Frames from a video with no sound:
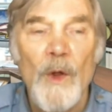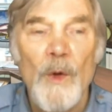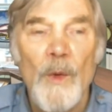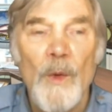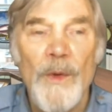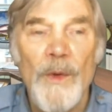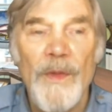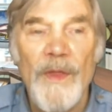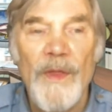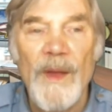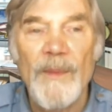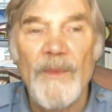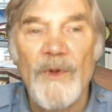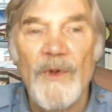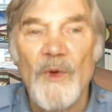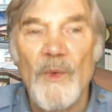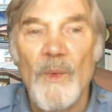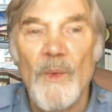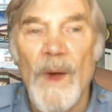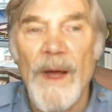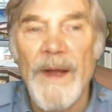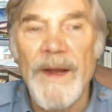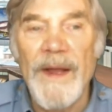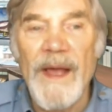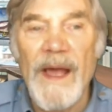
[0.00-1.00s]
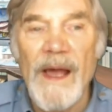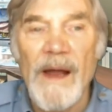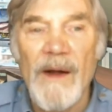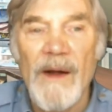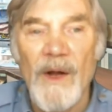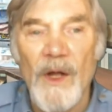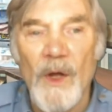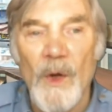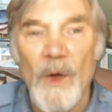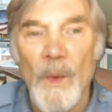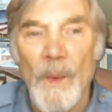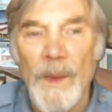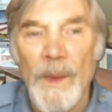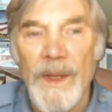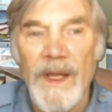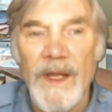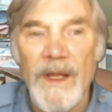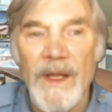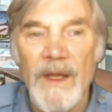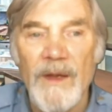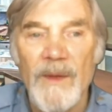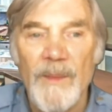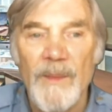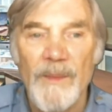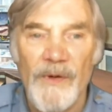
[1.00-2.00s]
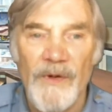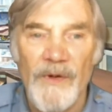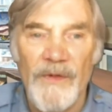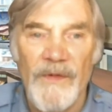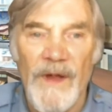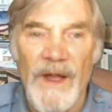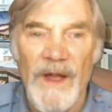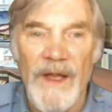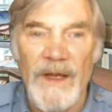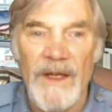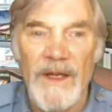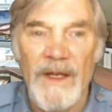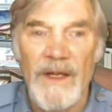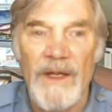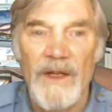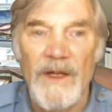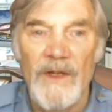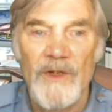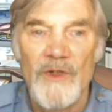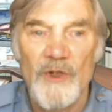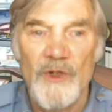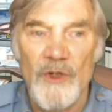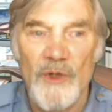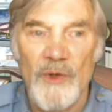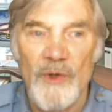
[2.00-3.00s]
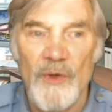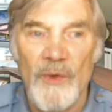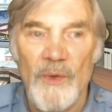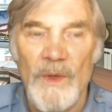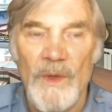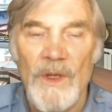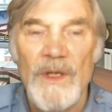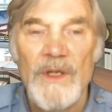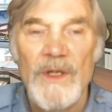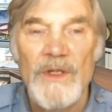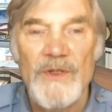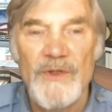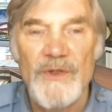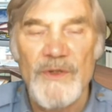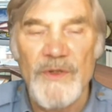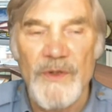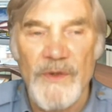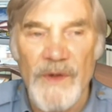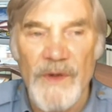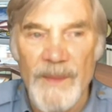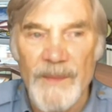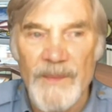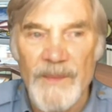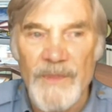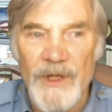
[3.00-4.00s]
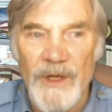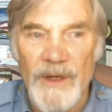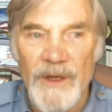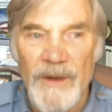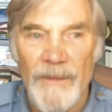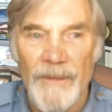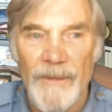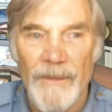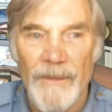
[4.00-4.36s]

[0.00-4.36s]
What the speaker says: with up to 1 hour a week provided to Scripture.